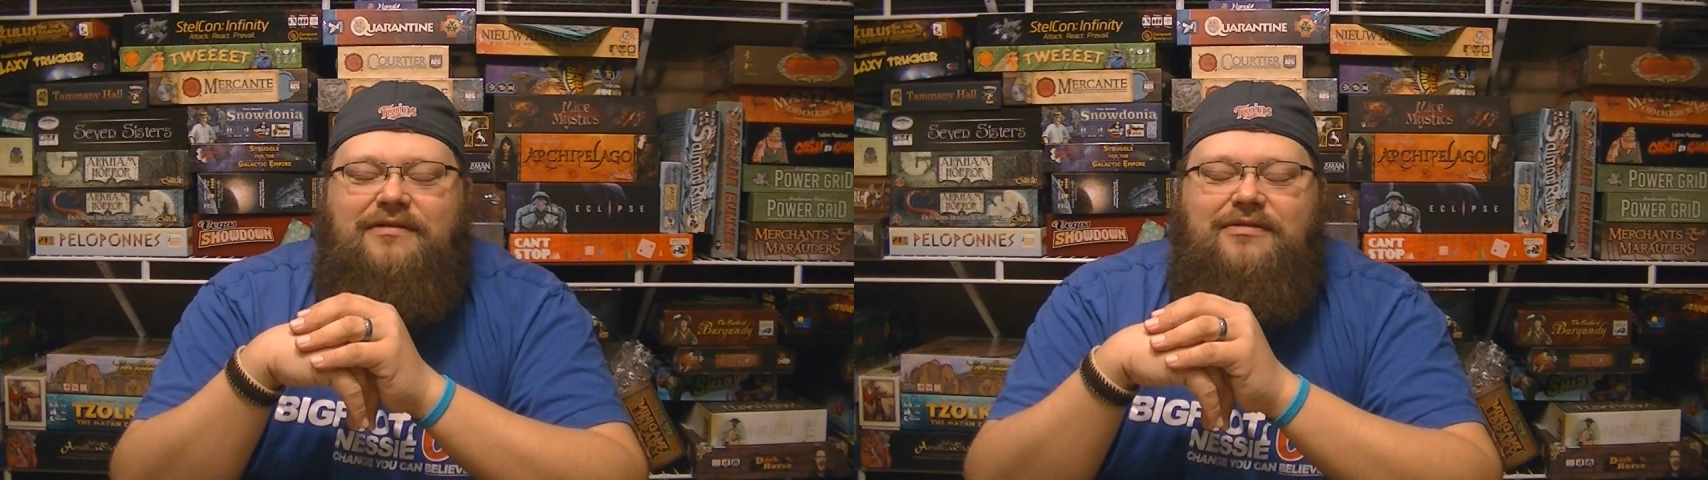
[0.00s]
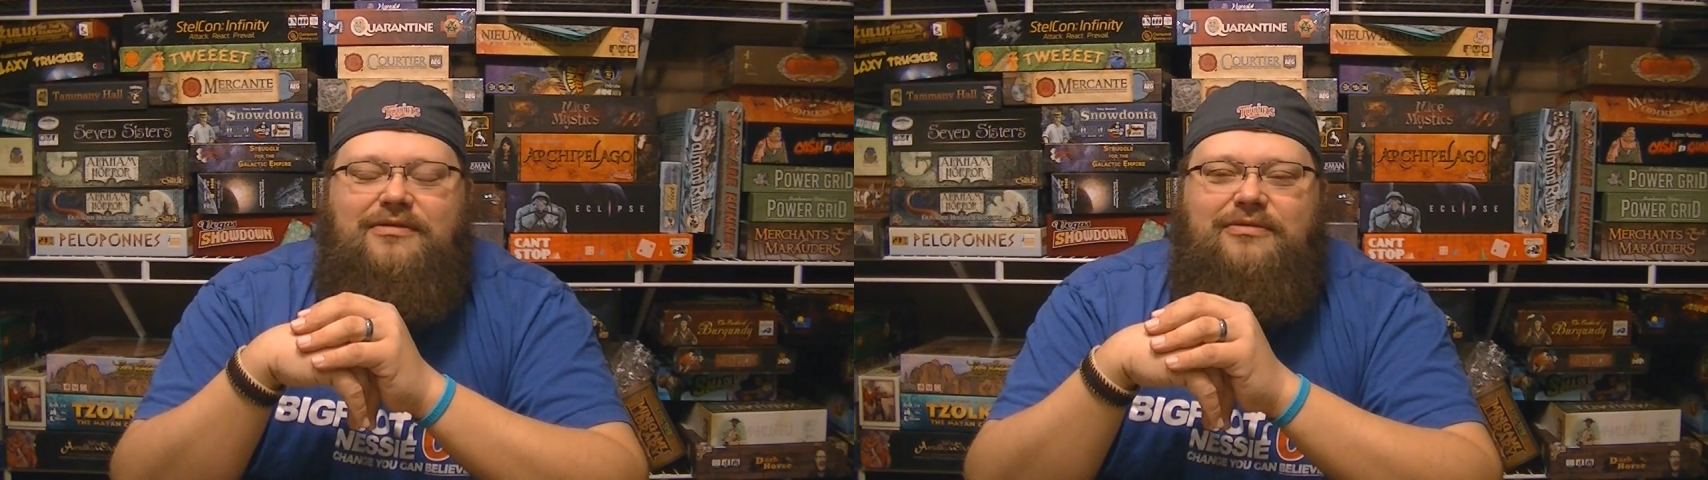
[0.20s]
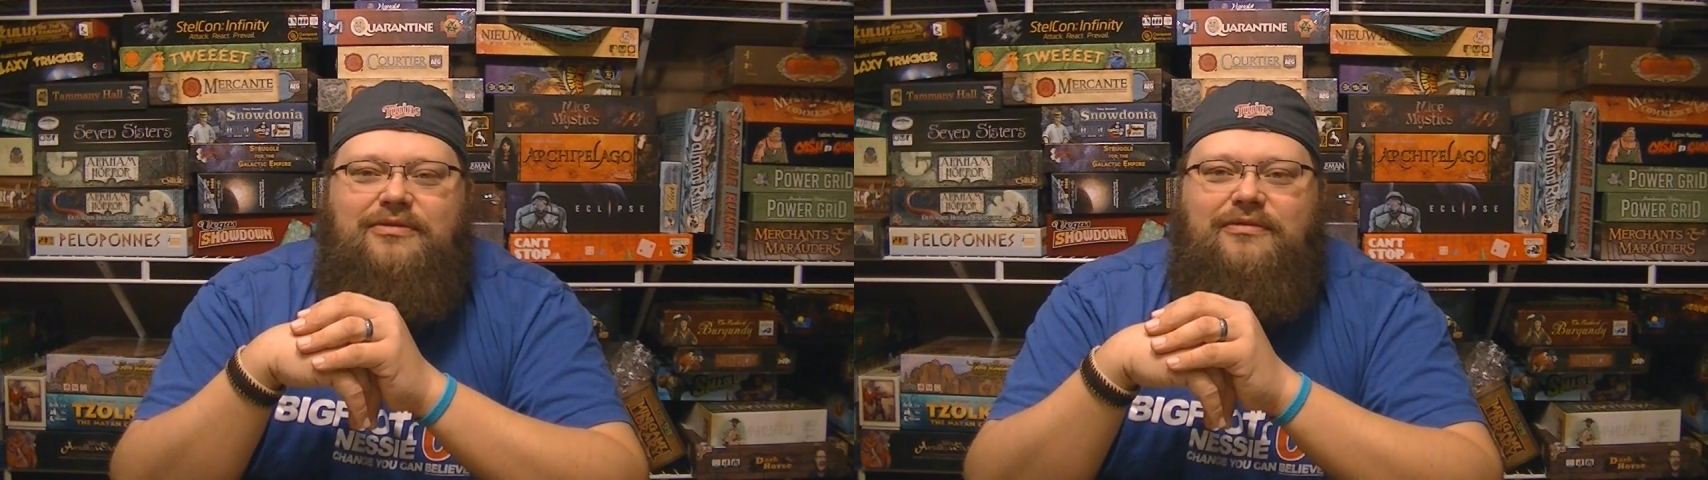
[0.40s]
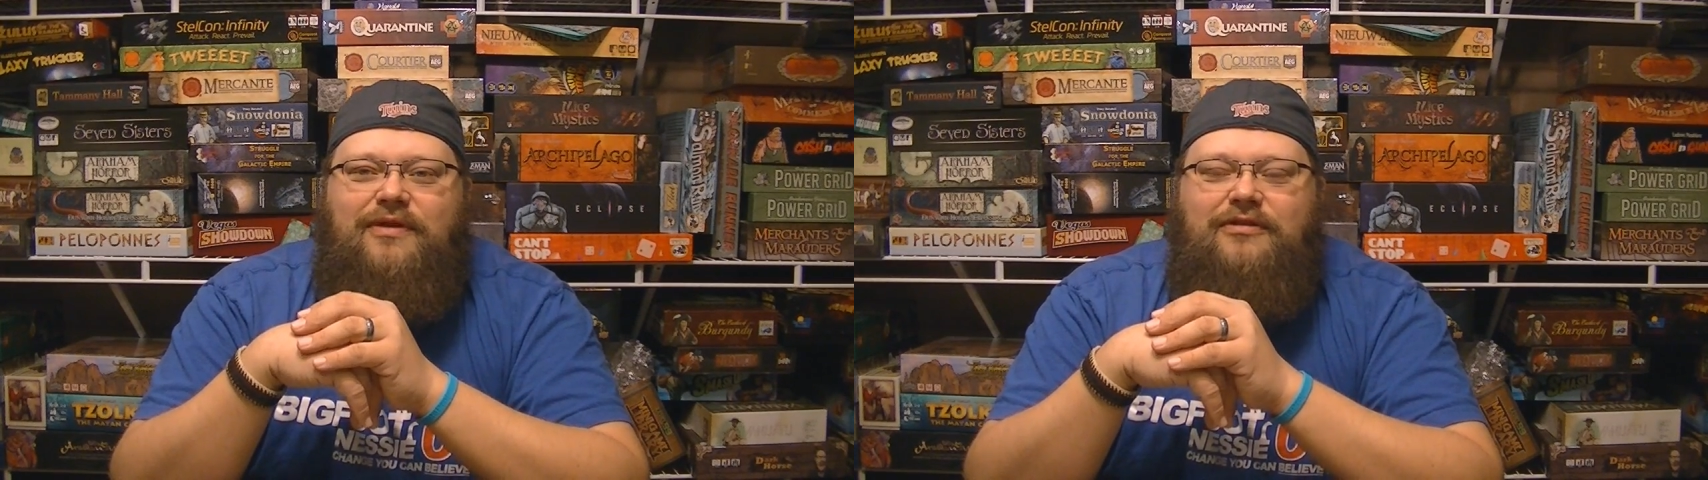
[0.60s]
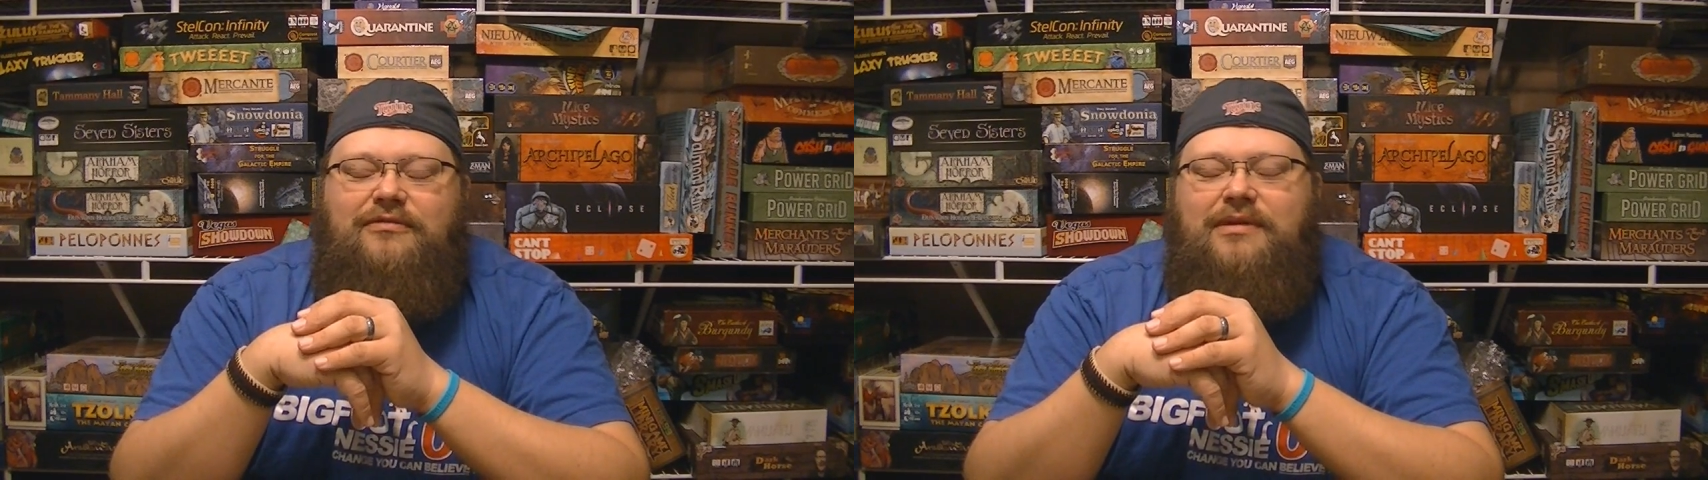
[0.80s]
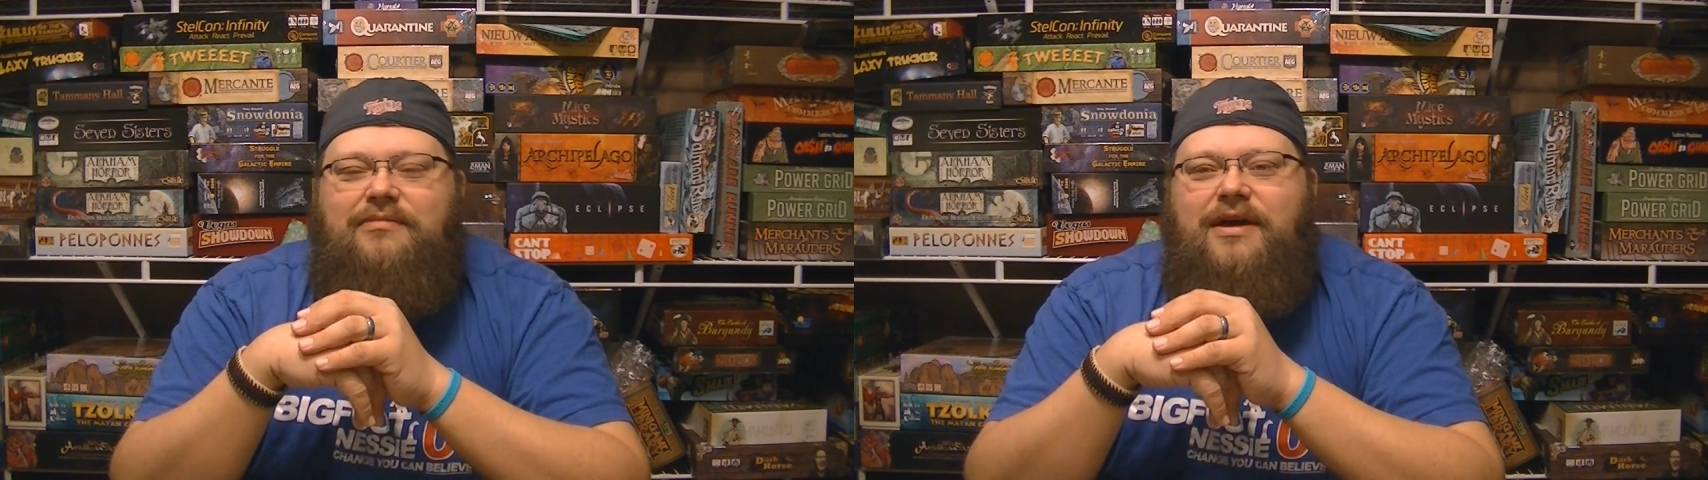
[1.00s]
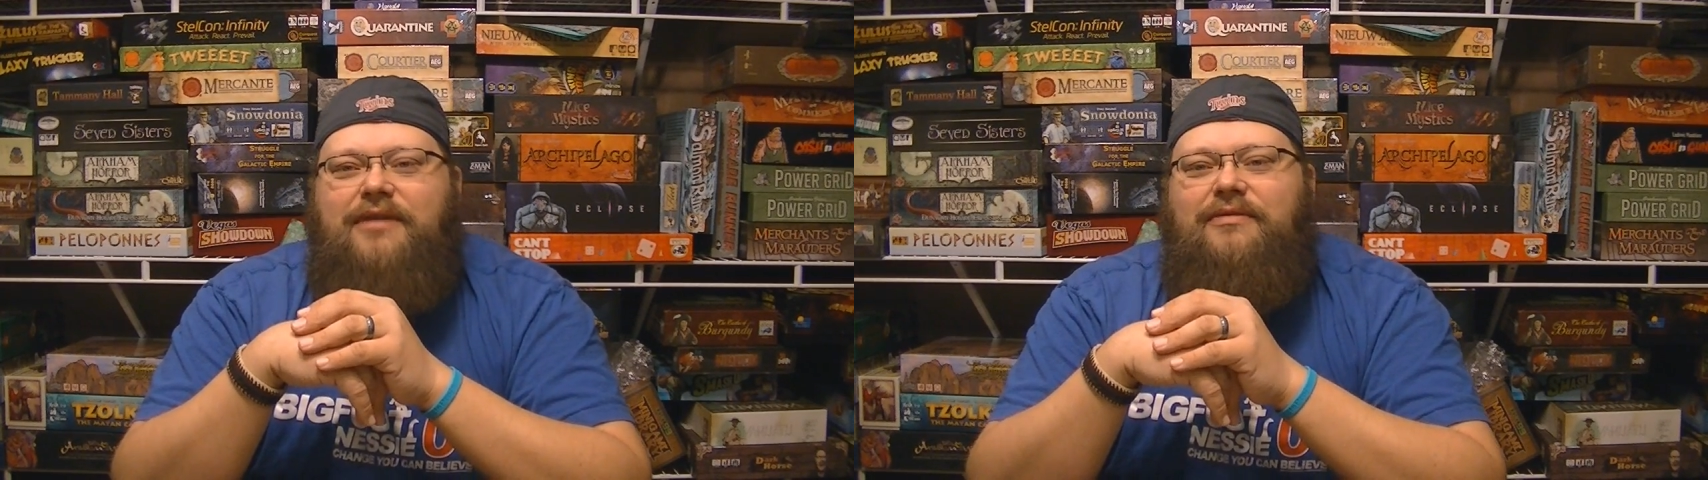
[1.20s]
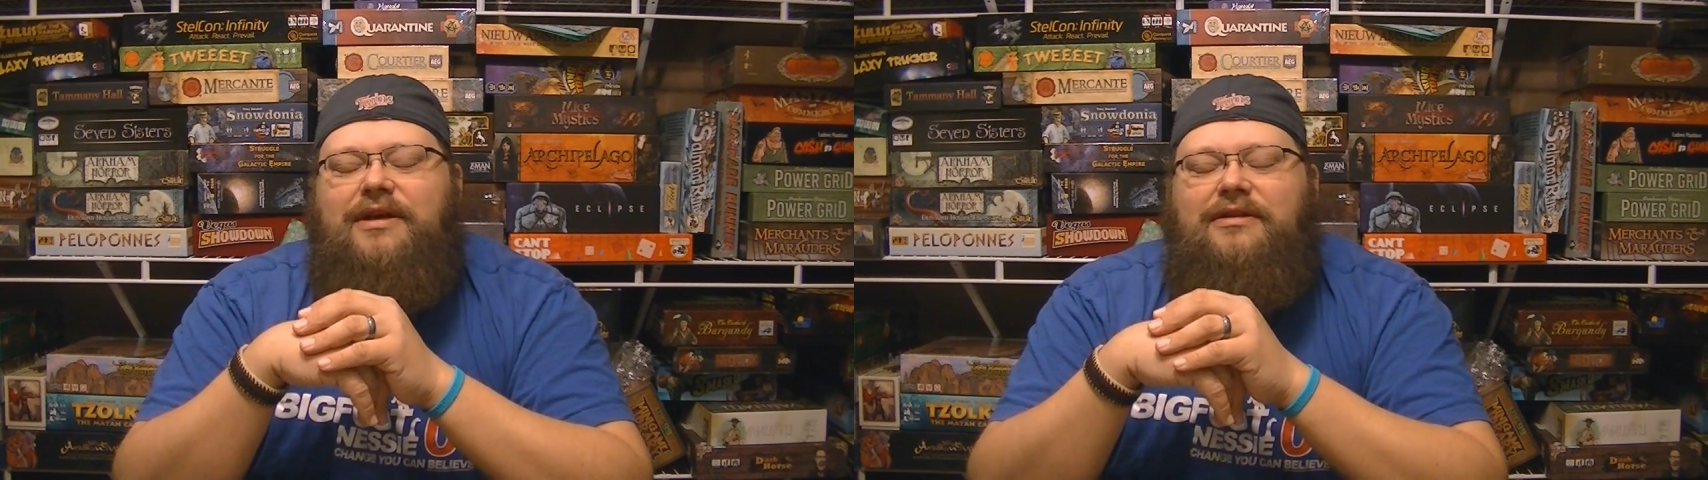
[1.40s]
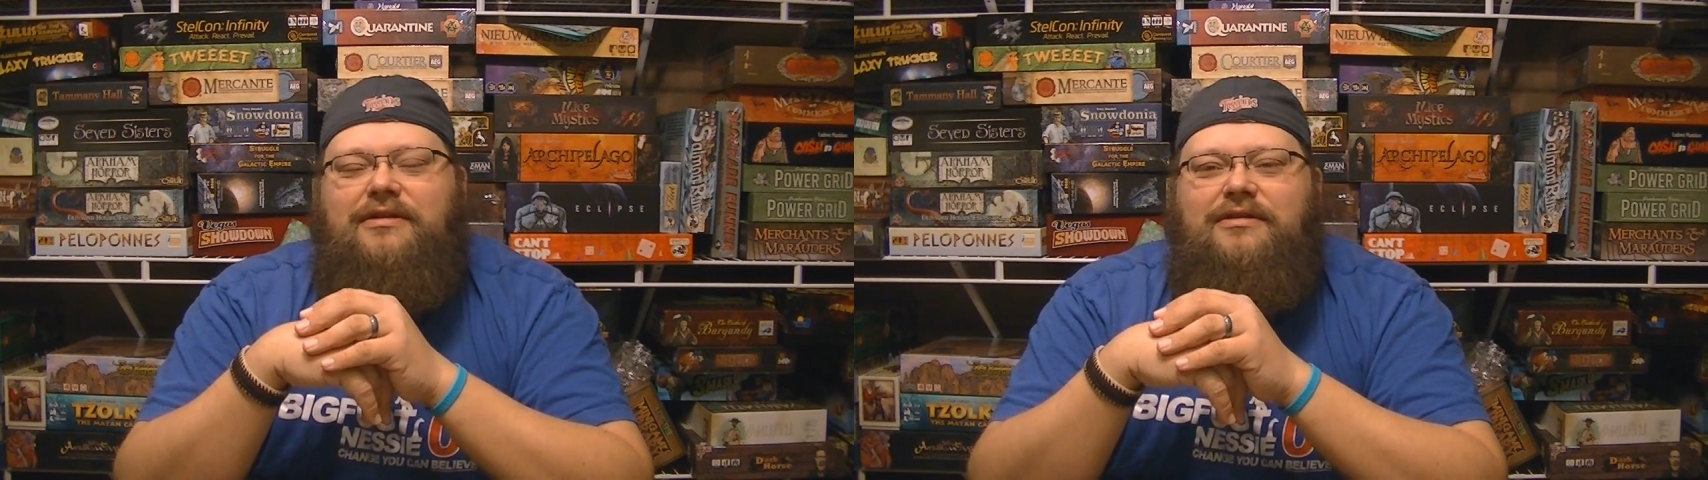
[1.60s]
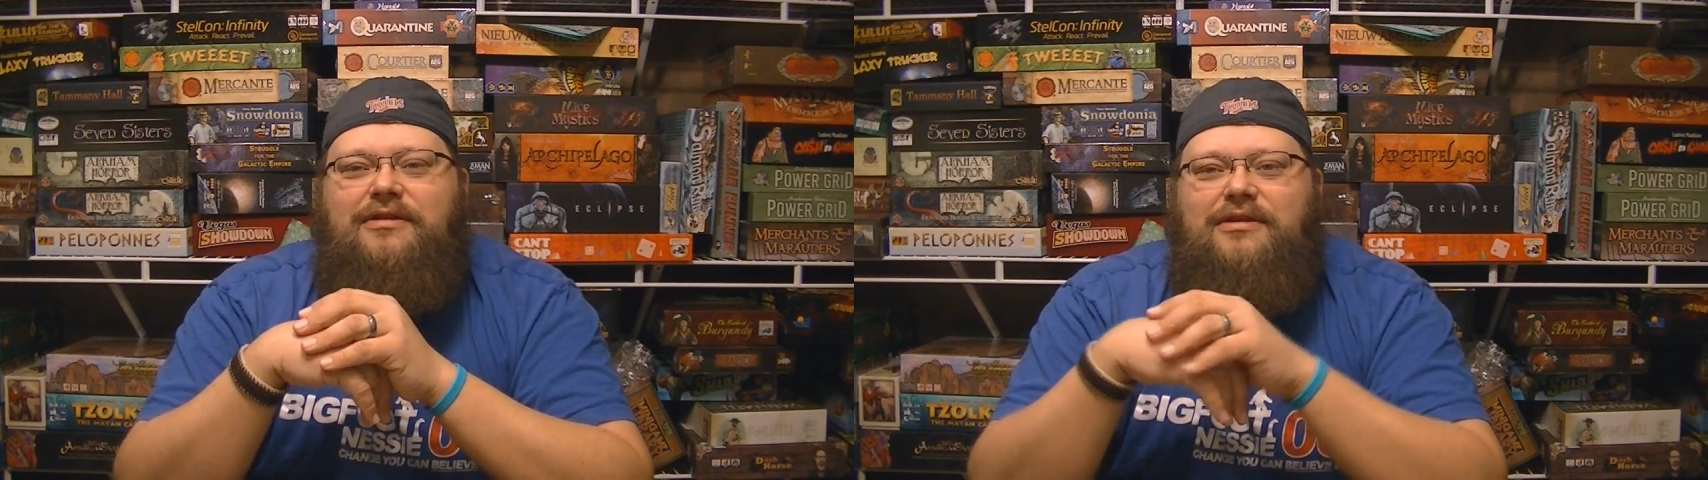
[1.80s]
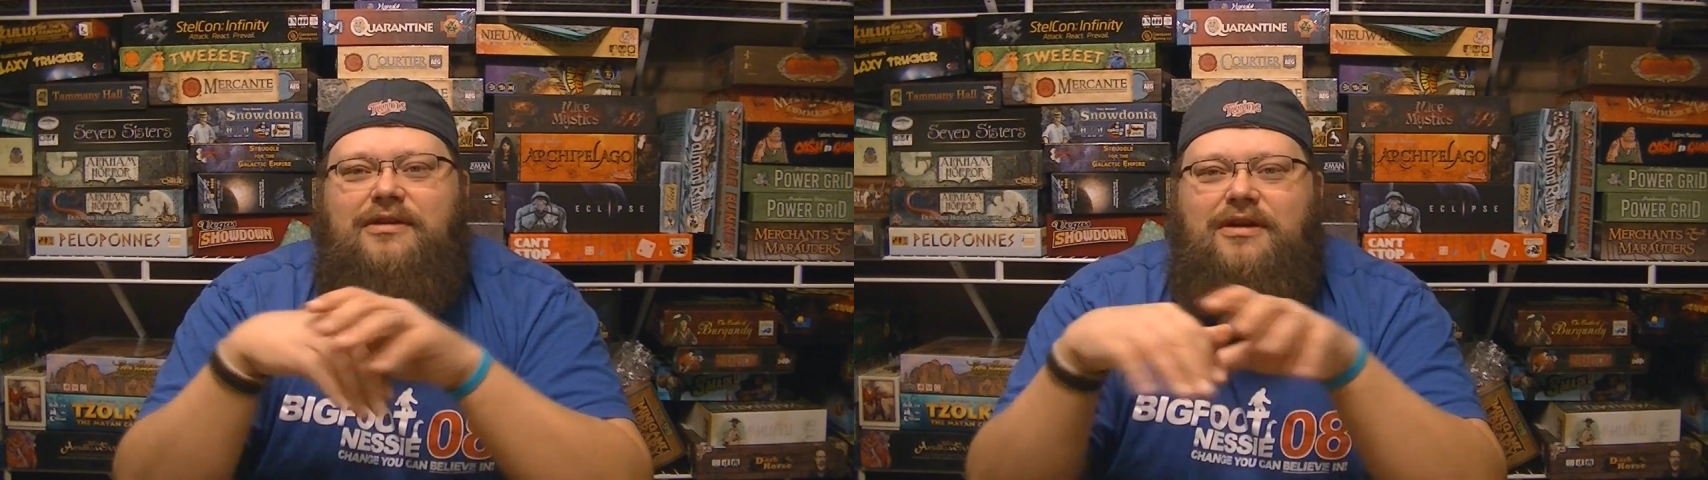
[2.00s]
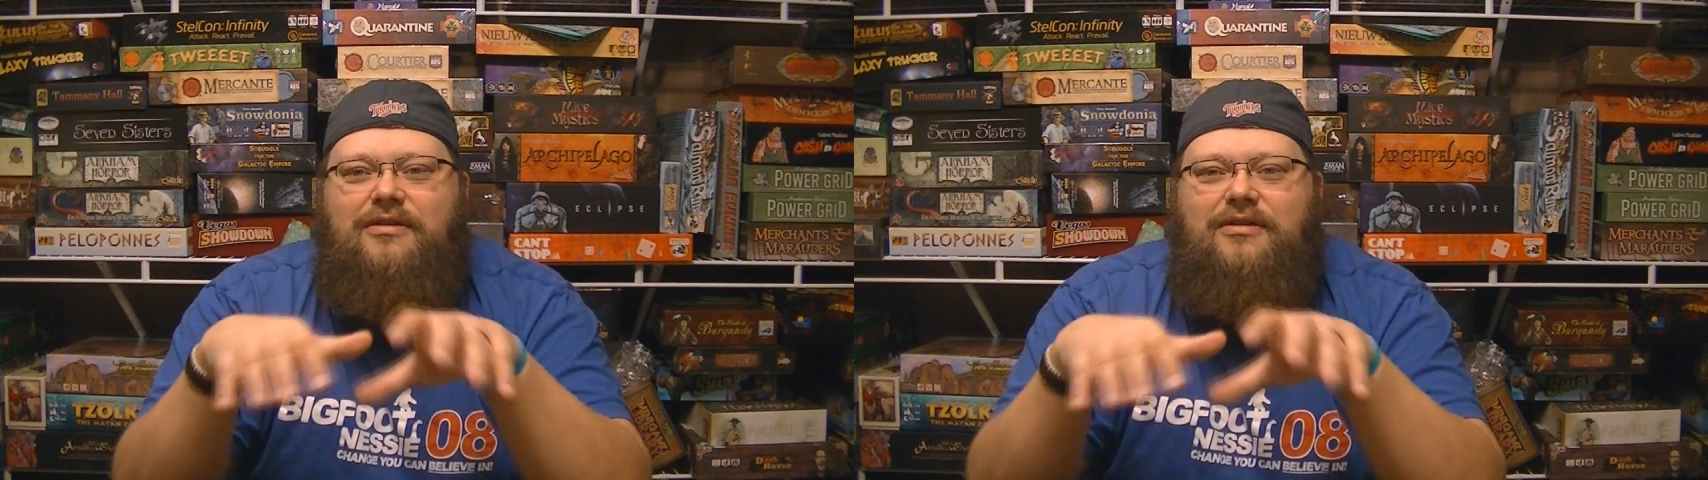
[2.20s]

so it was fresh in my mind when I did the